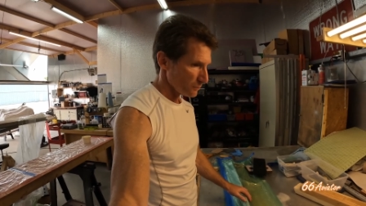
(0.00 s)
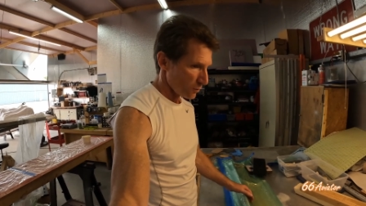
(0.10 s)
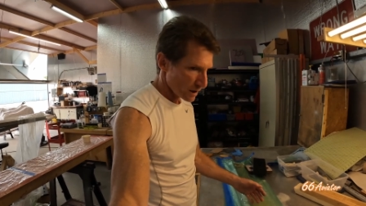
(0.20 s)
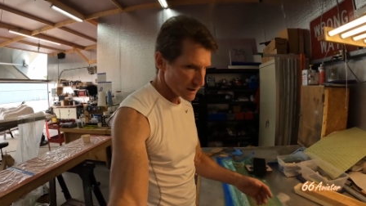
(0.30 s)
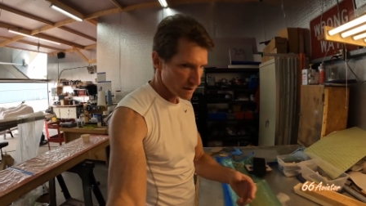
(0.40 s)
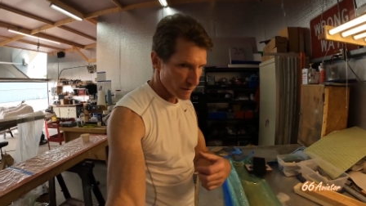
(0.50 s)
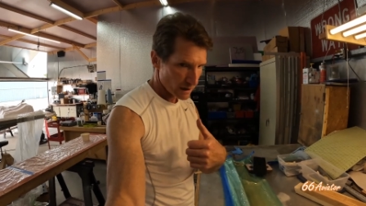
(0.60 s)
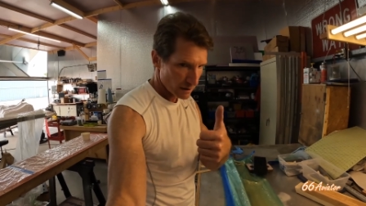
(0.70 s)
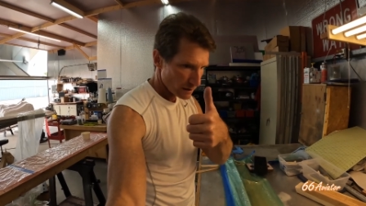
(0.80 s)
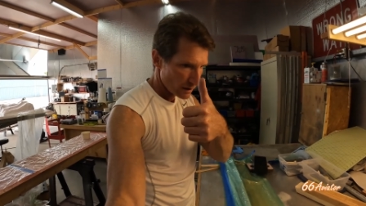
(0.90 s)
One, to
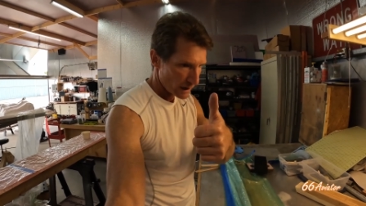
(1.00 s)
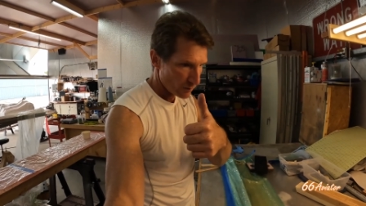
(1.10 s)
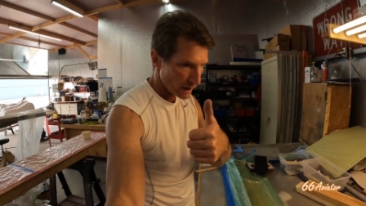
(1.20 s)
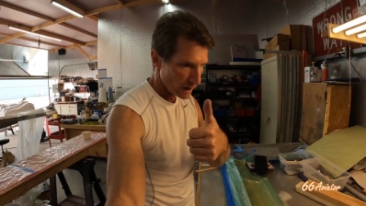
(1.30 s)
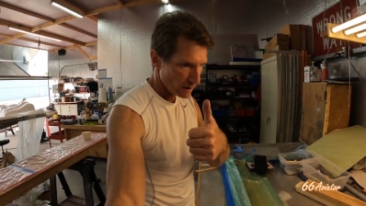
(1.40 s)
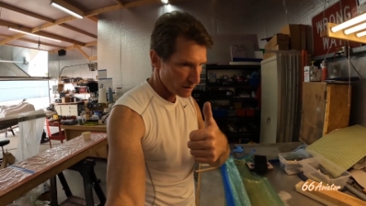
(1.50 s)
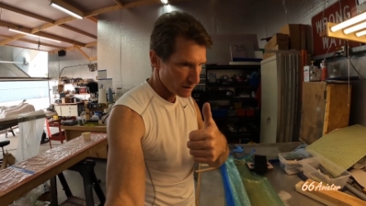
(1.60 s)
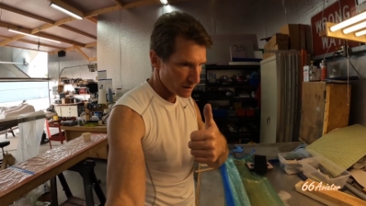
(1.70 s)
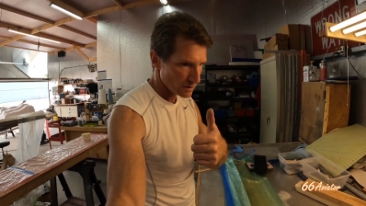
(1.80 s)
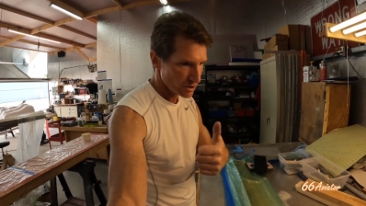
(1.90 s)
make it lightweight,
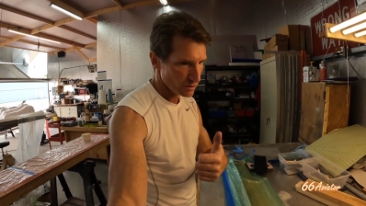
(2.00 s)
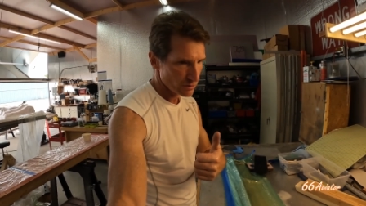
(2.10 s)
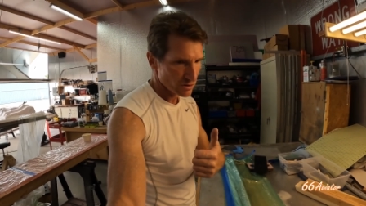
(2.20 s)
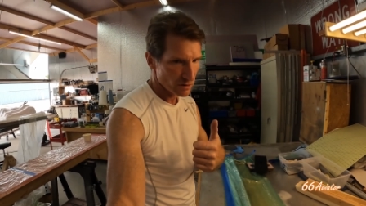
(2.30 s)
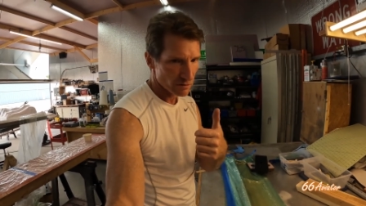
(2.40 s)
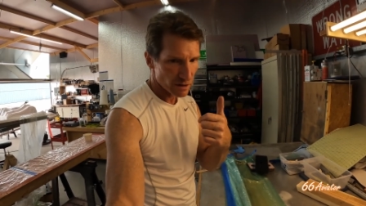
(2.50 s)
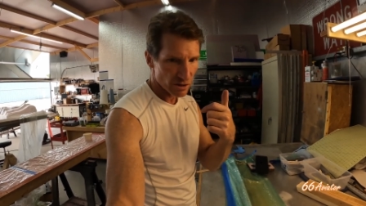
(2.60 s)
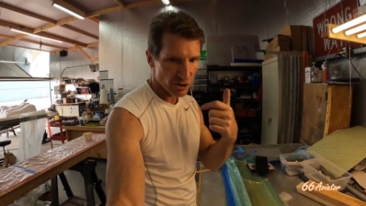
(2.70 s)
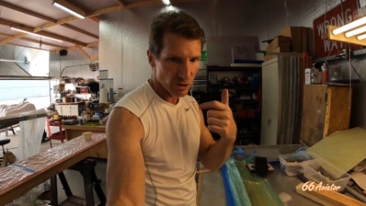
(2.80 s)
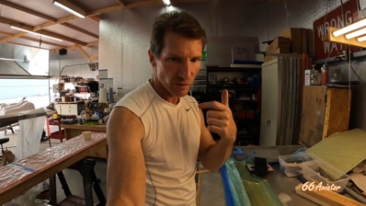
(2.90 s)
and two, so you don't
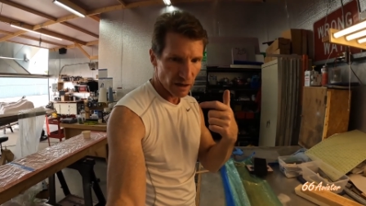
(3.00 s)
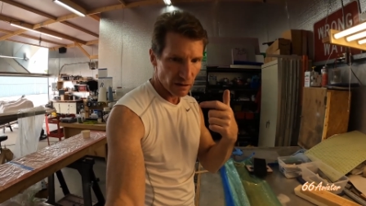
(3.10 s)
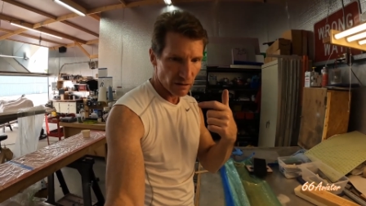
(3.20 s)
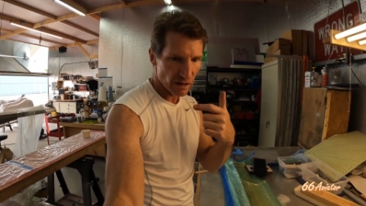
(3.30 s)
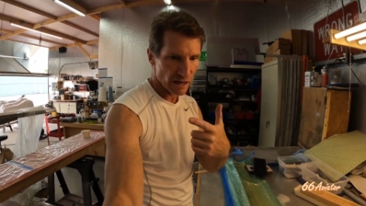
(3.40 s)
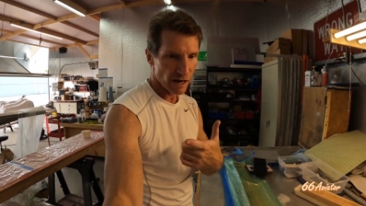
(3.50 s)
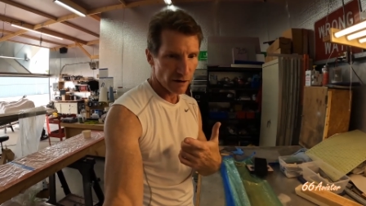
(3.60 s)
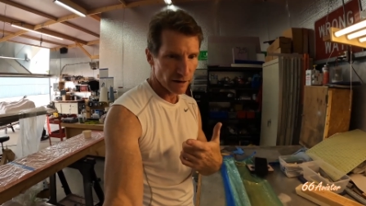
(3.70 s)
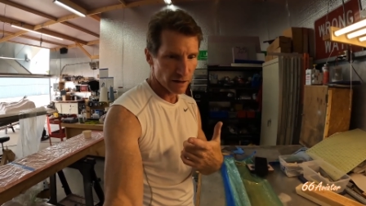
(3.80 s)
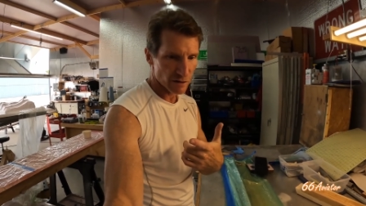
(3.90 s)
get too many thick
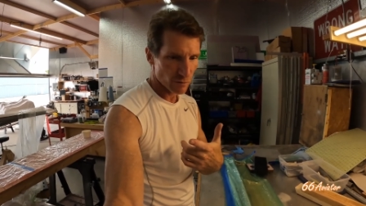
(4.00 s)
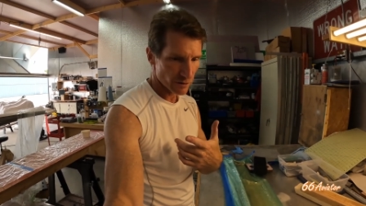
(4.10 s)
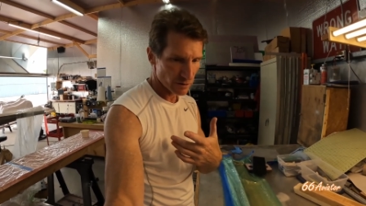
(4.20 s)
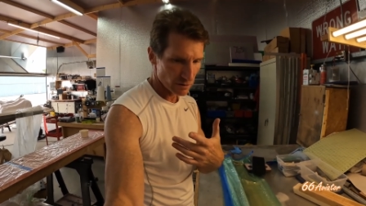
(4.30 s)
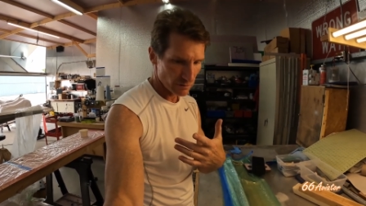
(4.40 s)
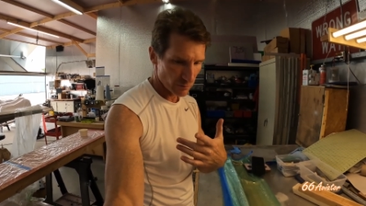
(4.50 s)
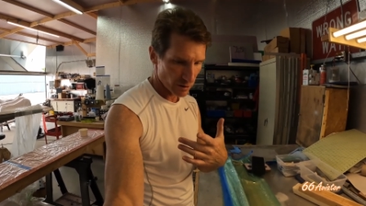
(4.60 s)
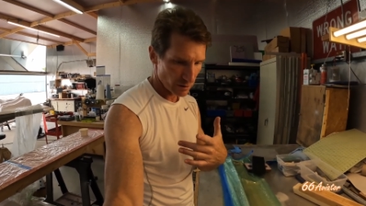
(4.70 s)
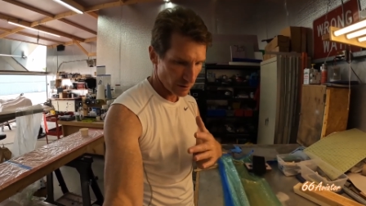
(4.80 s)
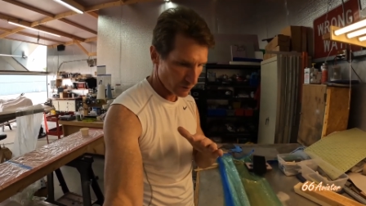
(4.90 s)
areas where, you,
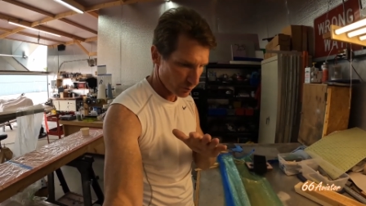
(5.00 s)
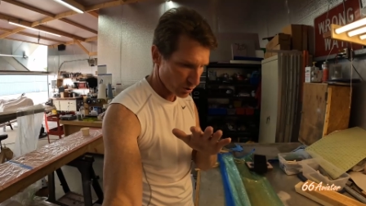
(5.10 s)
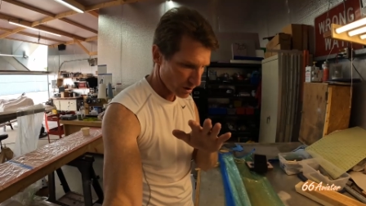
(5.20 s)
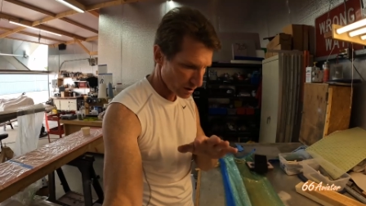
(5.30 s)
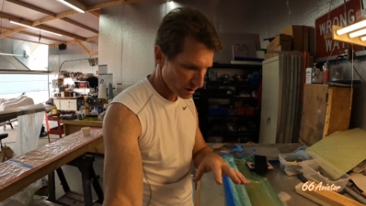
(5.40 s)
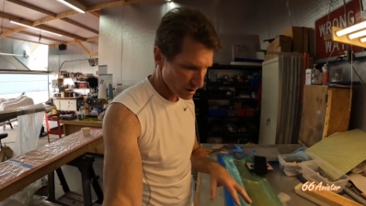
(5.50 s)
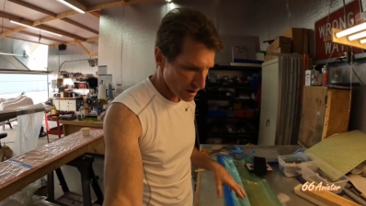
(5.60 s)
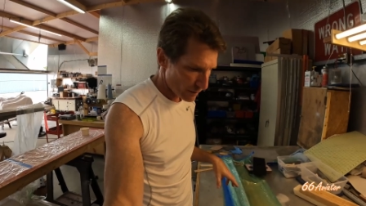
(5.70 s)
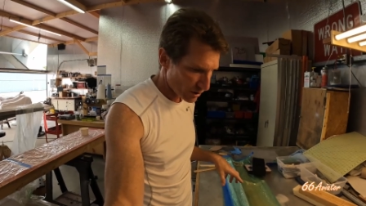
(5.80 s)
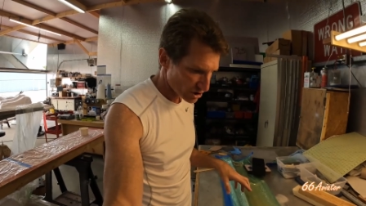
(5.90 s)
where you've put a
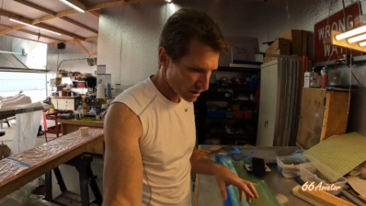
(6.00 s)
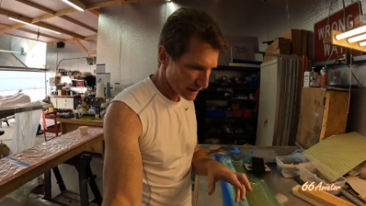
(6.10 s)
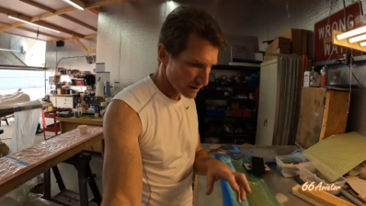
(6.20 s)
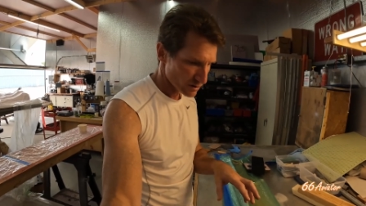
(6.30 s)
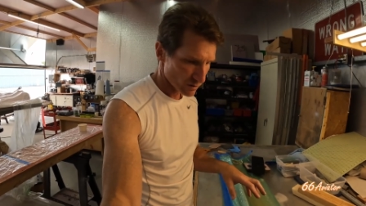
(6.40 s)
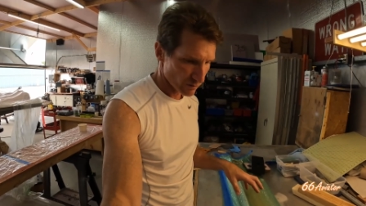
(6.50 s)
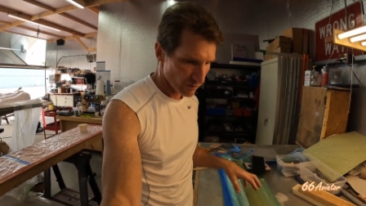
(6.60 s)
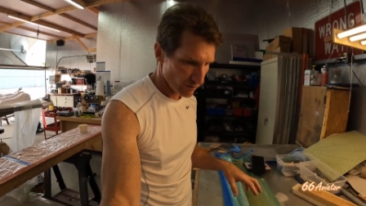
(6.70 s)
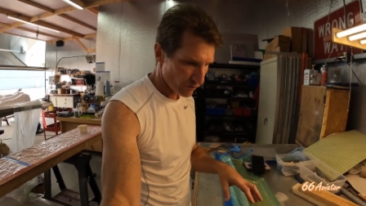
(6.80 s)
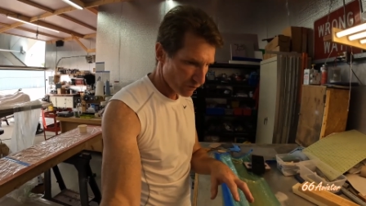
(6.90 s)
bunch of layers of
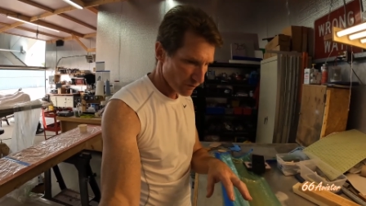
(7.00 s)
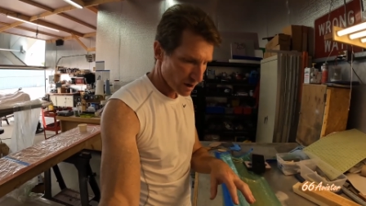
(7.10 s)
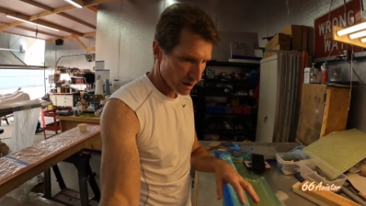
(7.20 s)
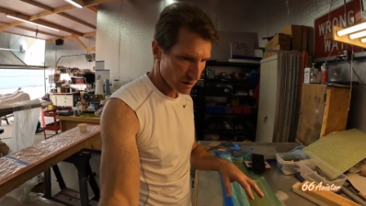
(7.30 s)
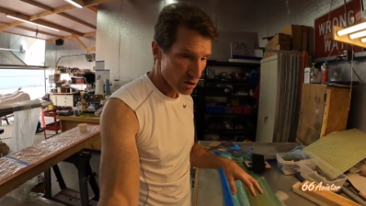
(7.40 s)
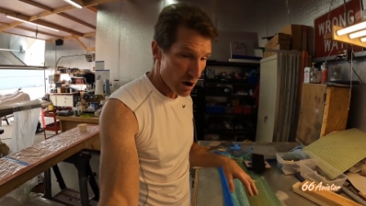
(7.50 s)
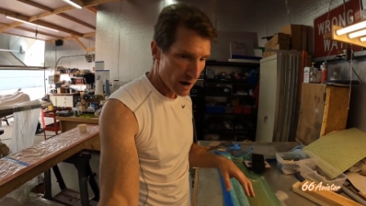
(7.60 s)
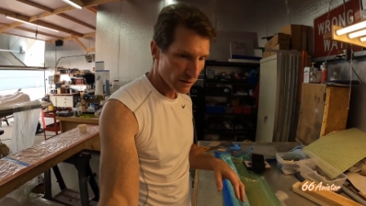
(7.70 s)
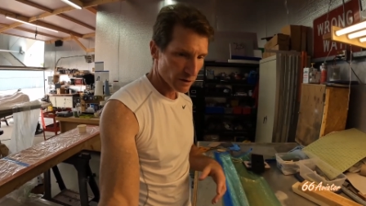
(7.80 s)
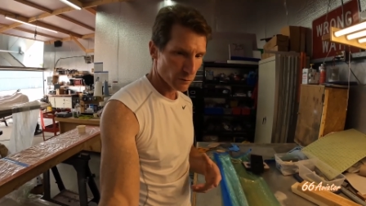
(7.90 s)
uh,
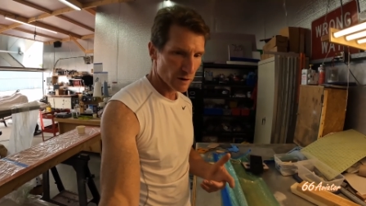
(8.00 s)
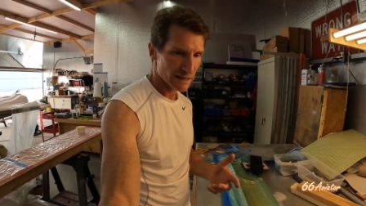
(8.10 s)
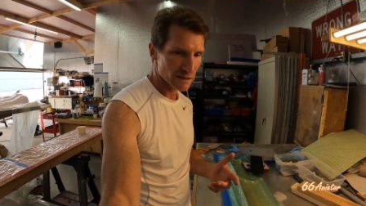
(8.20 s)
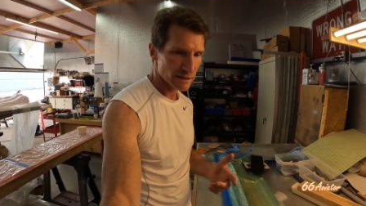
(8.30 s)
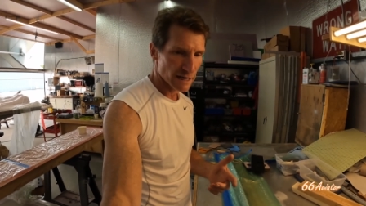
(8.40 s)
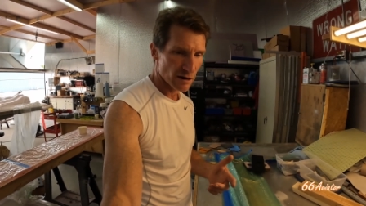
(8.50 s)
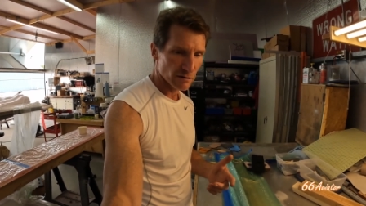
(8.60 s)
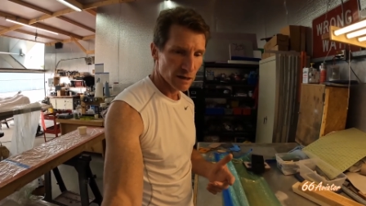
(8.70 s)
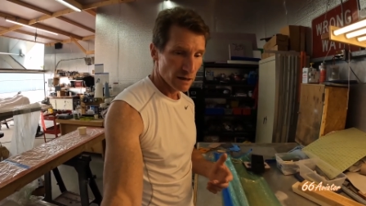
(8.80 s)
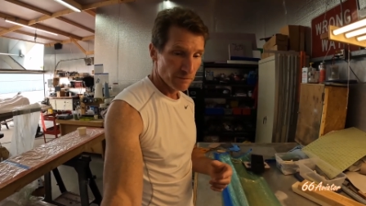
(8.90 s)
cloth and resin
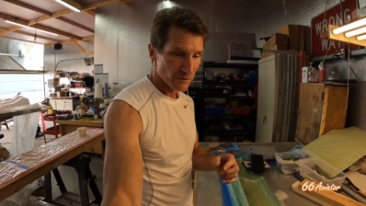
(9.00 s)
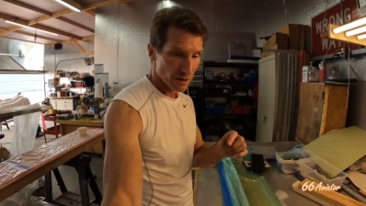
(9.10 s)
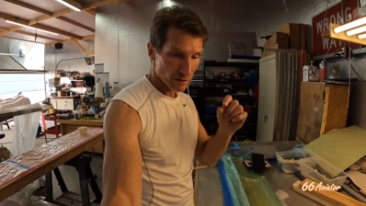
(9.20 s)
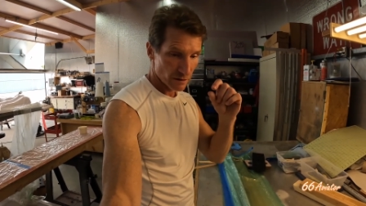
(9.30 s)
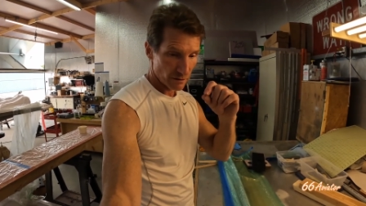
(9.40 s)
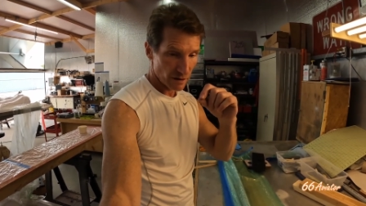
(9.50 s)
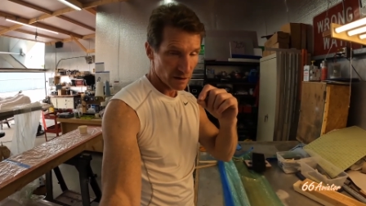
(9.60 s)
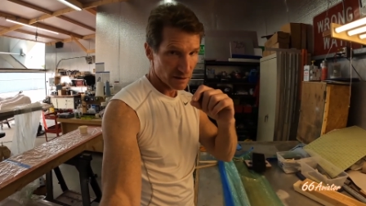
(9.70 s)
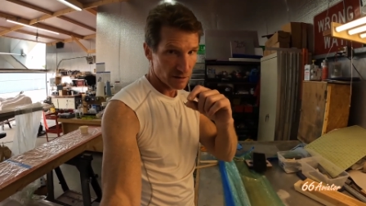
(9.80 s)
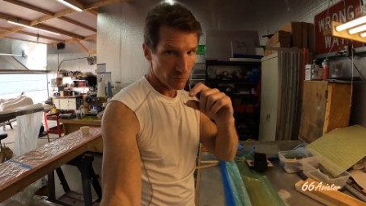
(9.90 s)
down. It, the
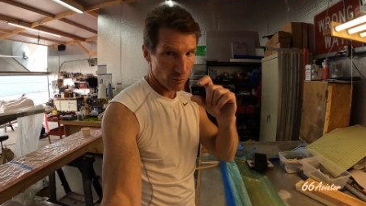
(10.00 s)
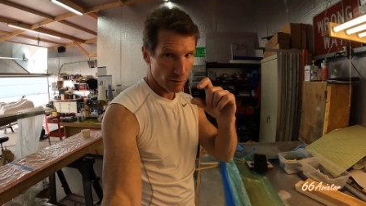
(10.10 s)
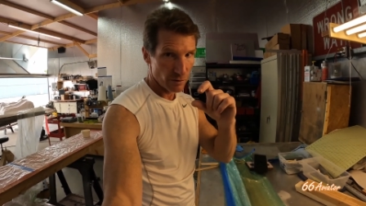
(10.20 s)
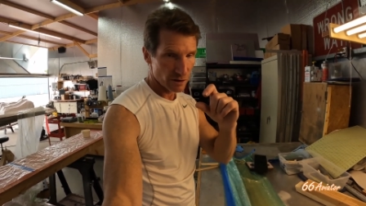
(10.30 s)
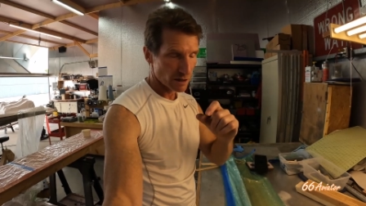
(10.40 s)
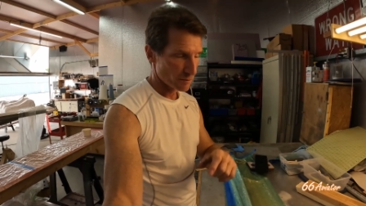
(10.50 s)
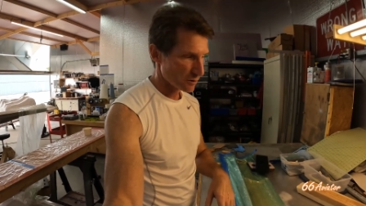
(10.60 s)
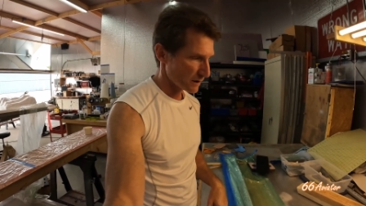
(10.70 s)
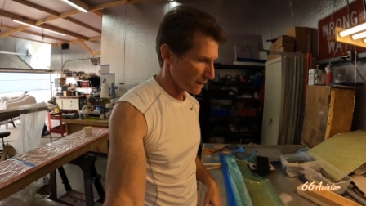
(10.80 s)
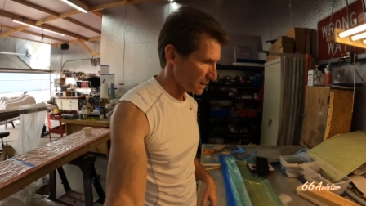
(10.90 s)
thickness will build
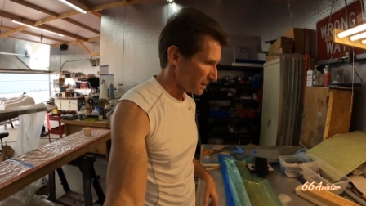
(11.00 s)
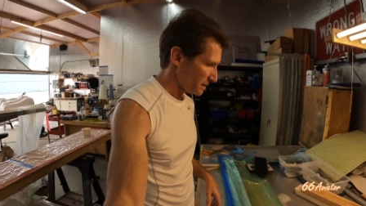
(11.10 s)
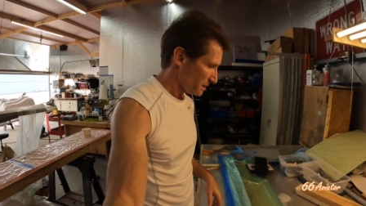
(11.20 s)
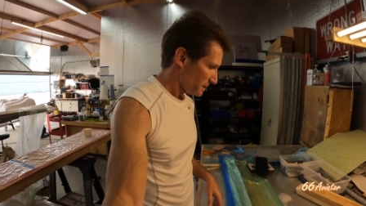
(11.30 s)
up quick.